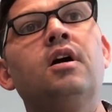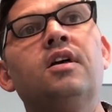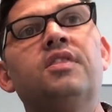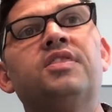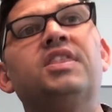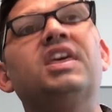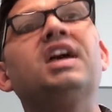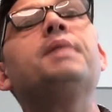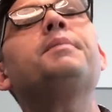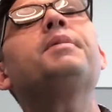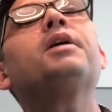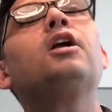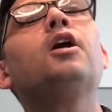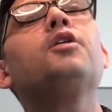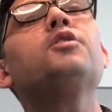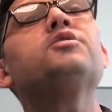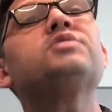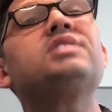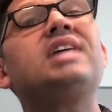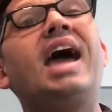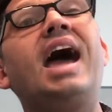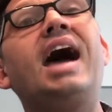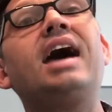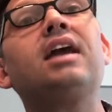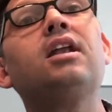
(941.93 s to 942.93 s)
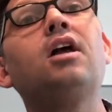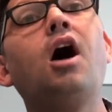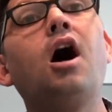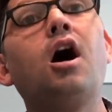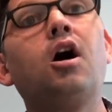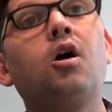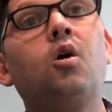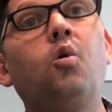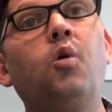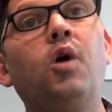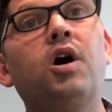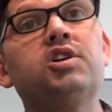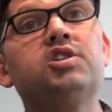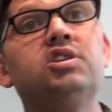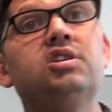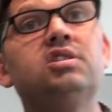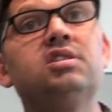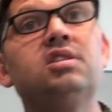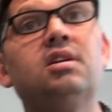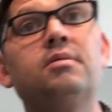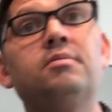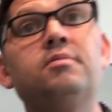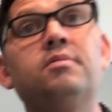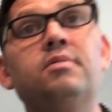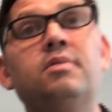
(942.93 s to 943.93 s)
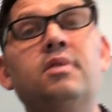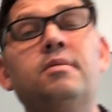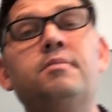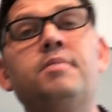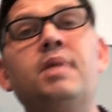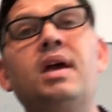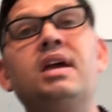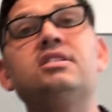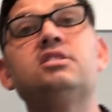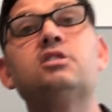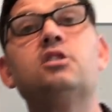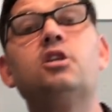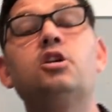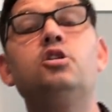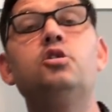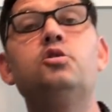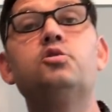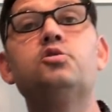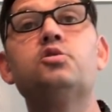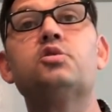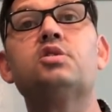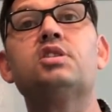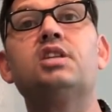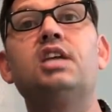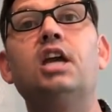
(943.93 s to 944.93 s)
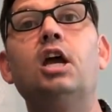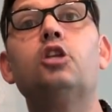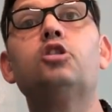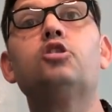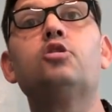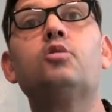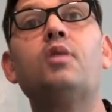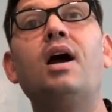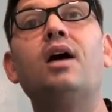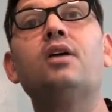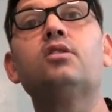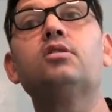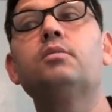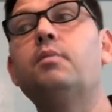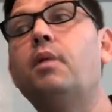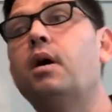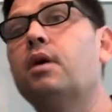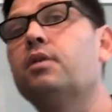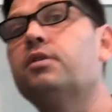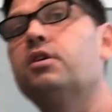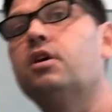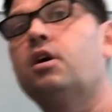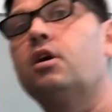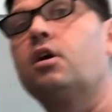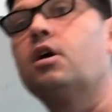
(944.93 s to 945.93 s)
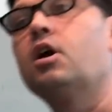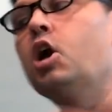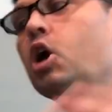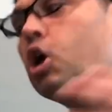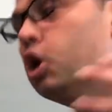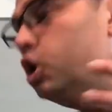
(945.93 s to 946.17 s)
Think about all those ad hoc questions that basically users get throughout the month here.